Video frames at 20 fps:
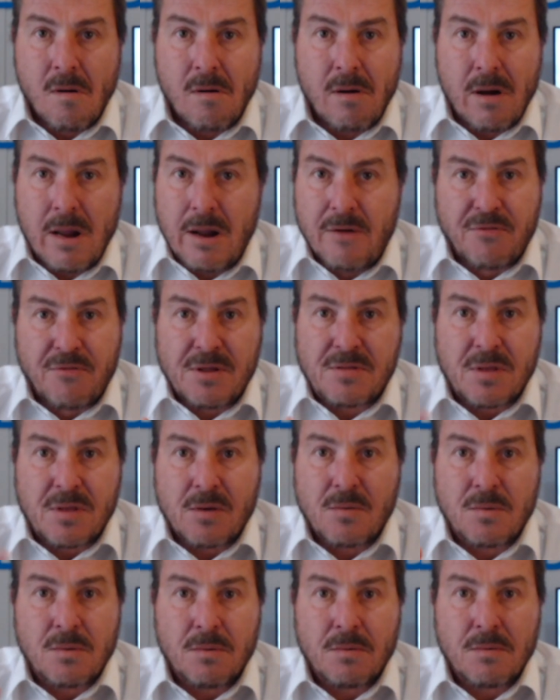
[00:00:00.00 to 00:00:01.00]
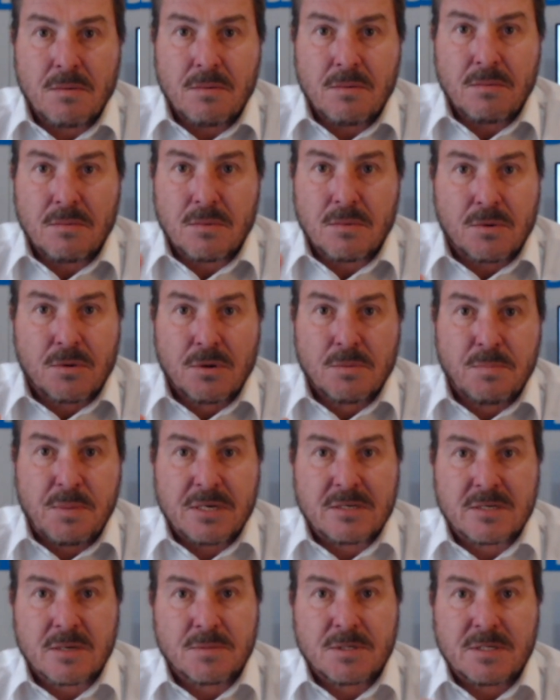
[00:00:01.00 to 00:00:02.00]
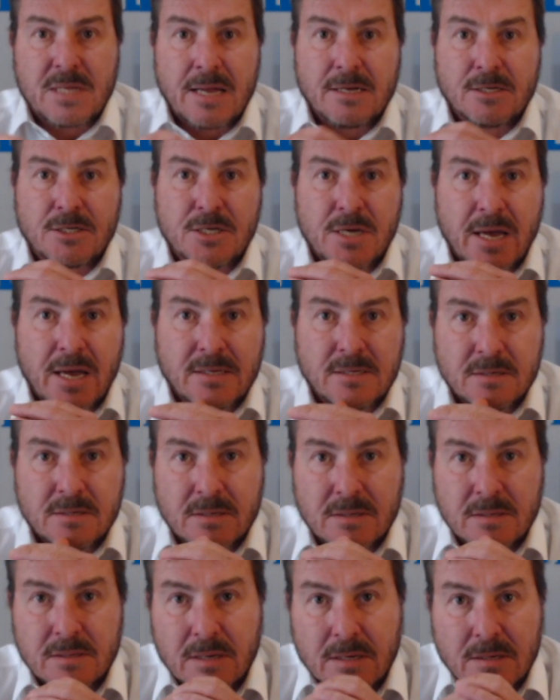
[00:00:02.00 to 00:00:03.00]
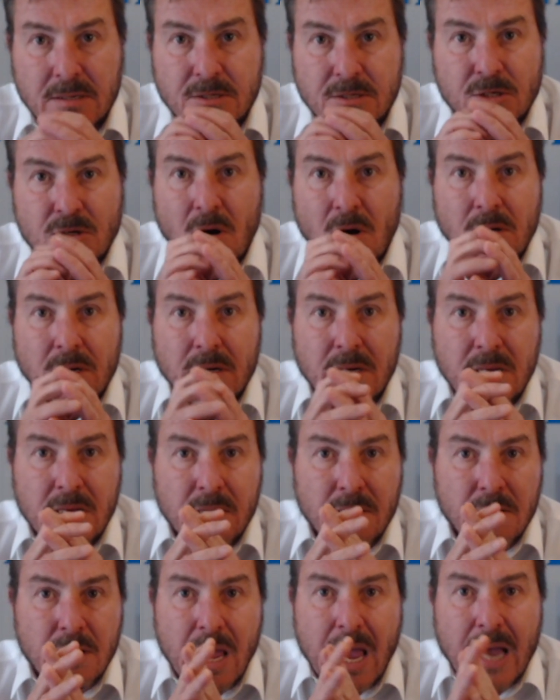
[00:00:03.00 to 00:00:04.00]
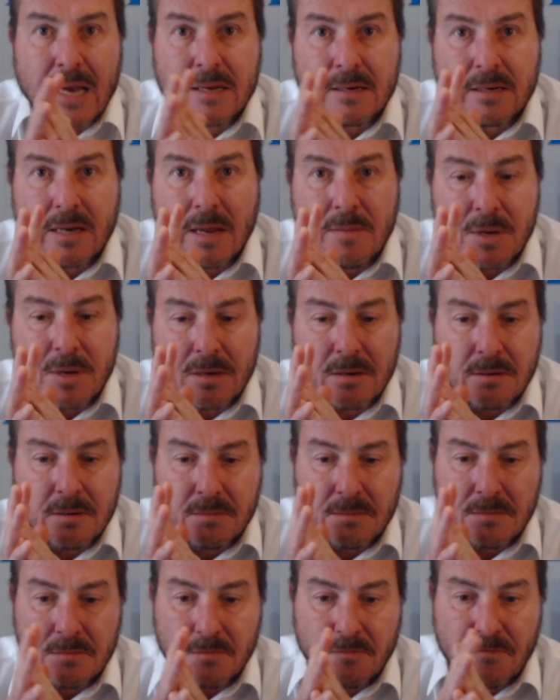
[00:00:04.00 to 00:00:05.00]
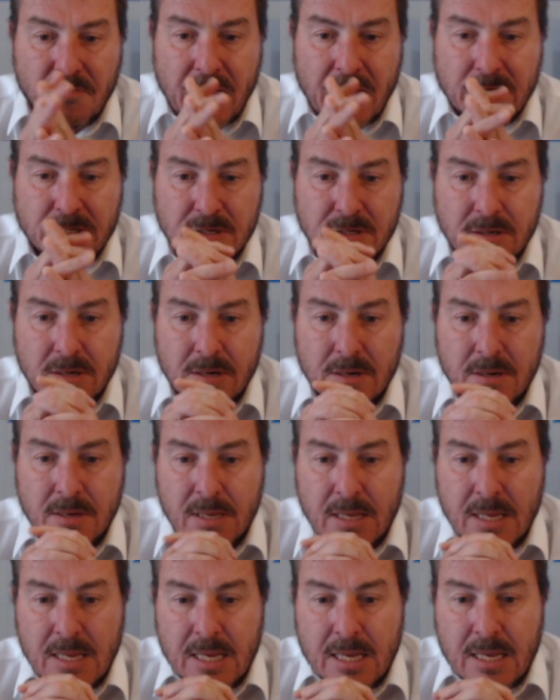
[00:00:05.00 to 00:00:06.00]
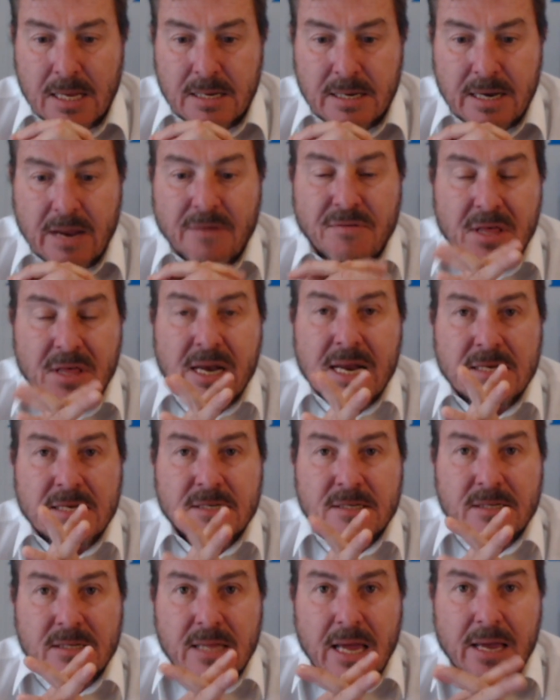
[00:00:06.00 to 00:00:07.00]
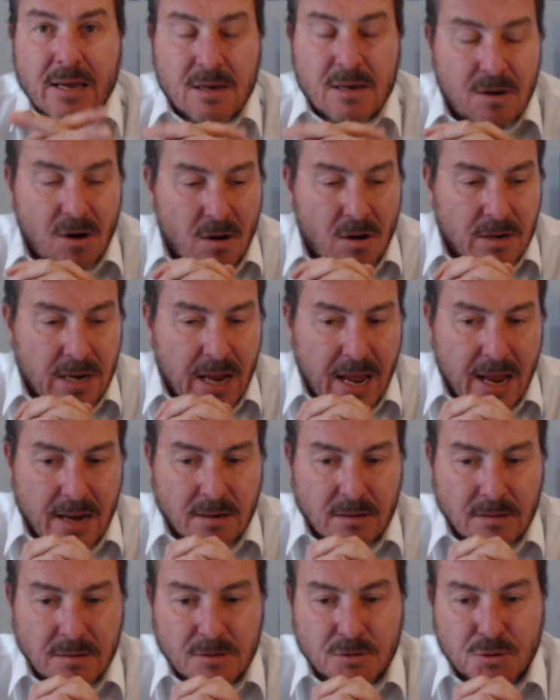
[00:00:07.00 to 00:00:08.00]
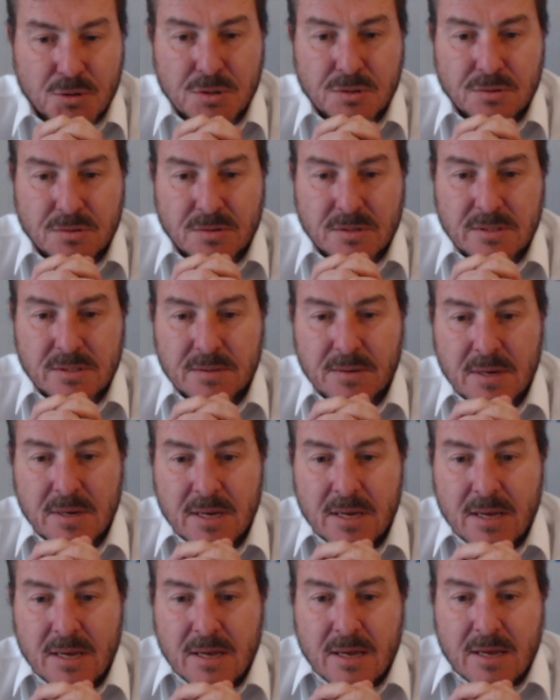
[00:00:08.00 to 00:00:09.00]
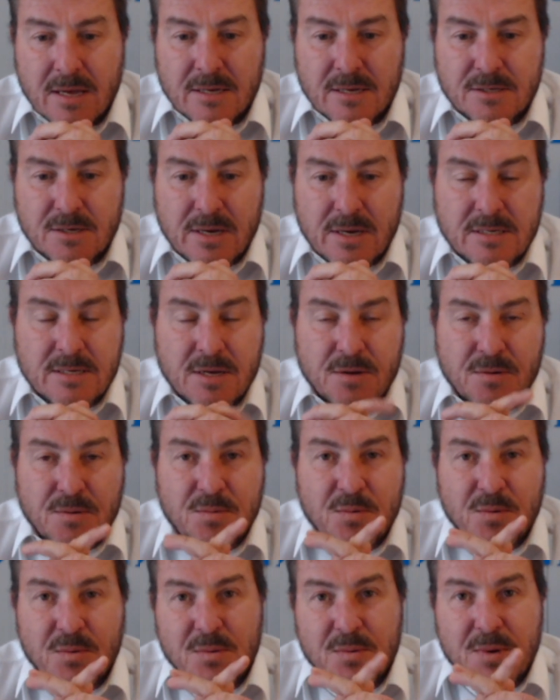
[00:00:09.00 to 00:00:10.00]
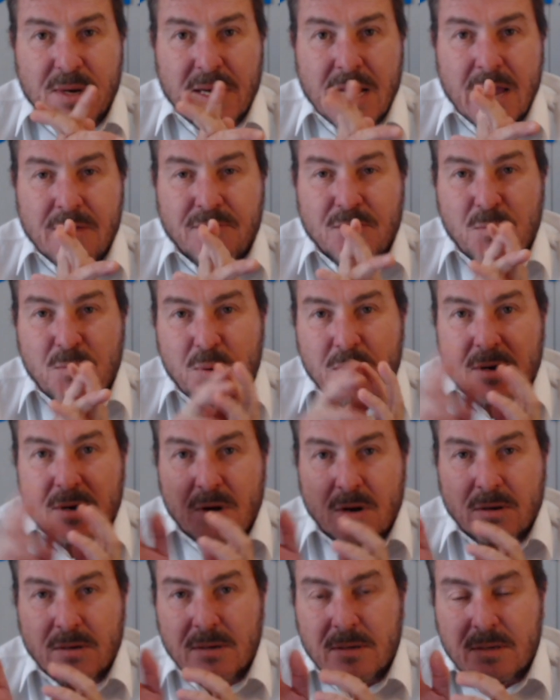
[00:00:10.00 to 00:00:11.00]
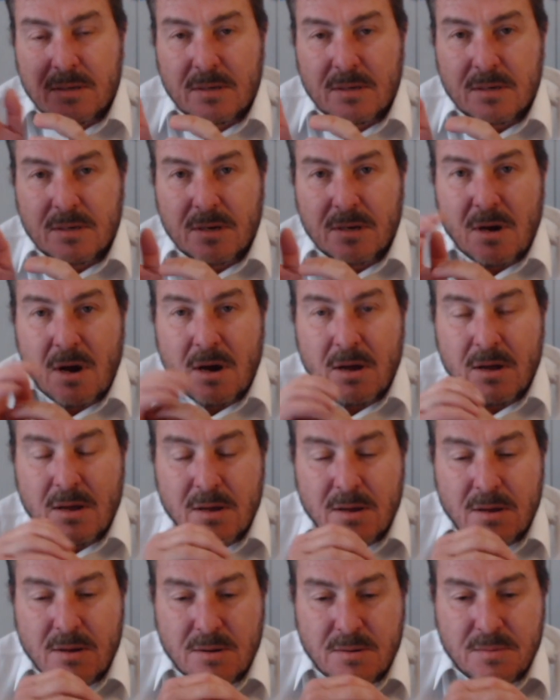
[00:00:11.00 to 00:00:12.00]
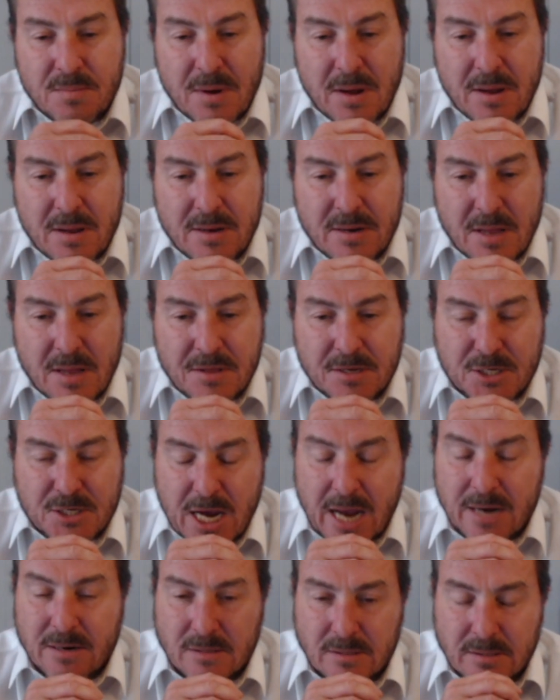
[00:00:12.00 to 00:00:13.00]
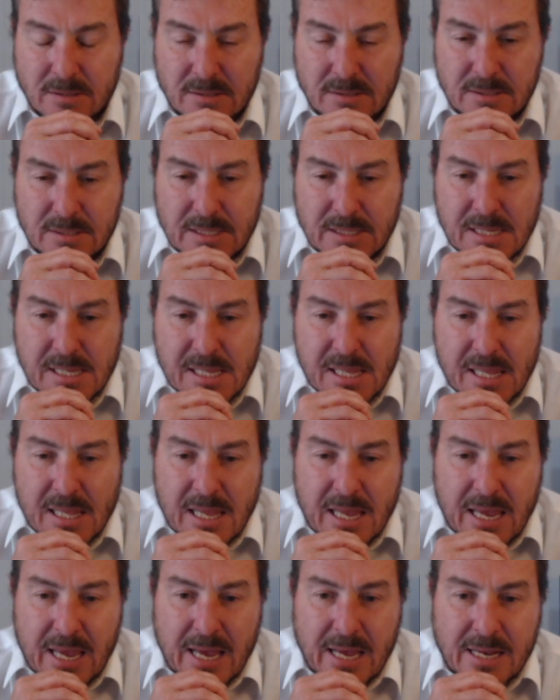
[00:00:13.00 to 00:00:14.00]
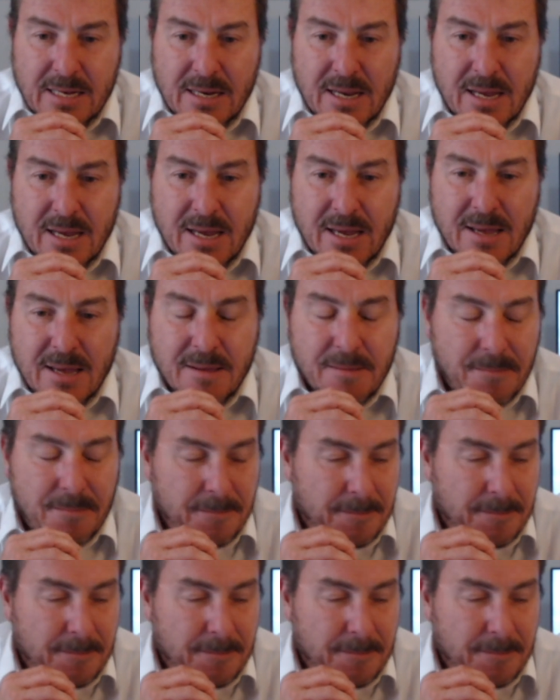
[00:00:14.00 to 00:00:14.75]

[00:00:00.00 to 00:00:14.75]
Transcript: everything could be substantiated in a scholarly, academic fashion. Nevertheless, they can't handle the truths. So he said, we're going to have to put it on another channel. And